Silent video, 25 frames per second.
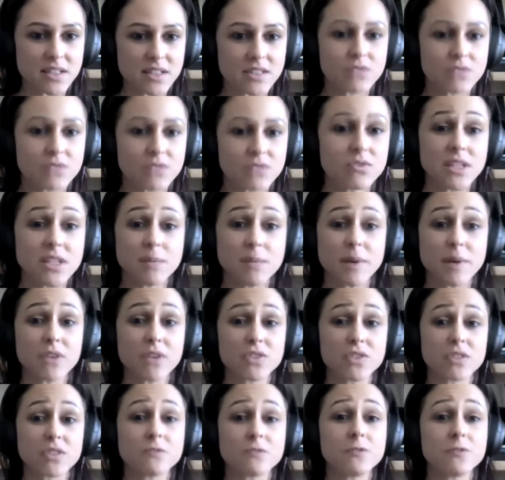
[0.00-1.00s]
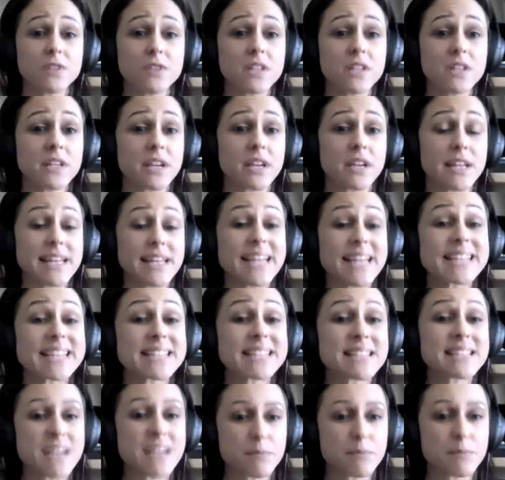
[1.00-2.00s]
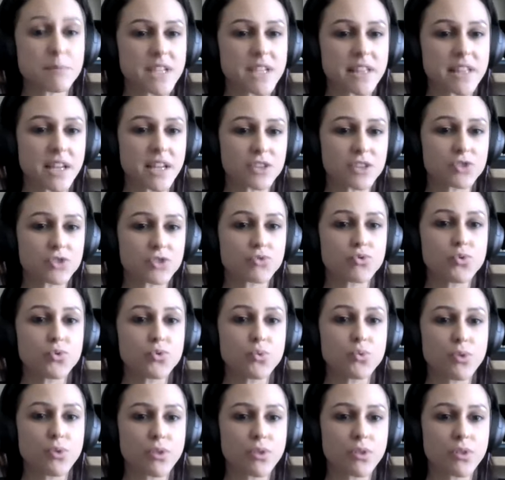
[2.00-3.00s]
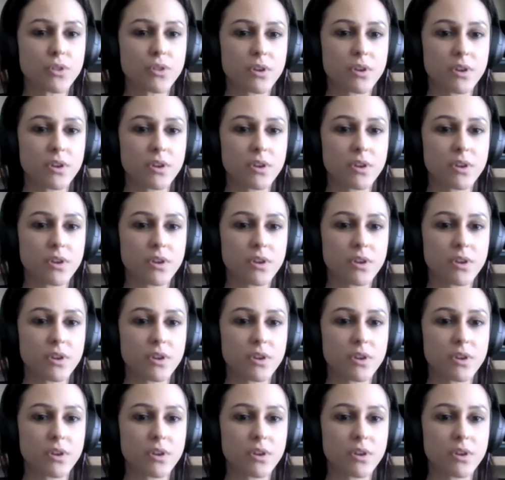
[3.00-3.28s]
It's really about just feeling it and accepting that truth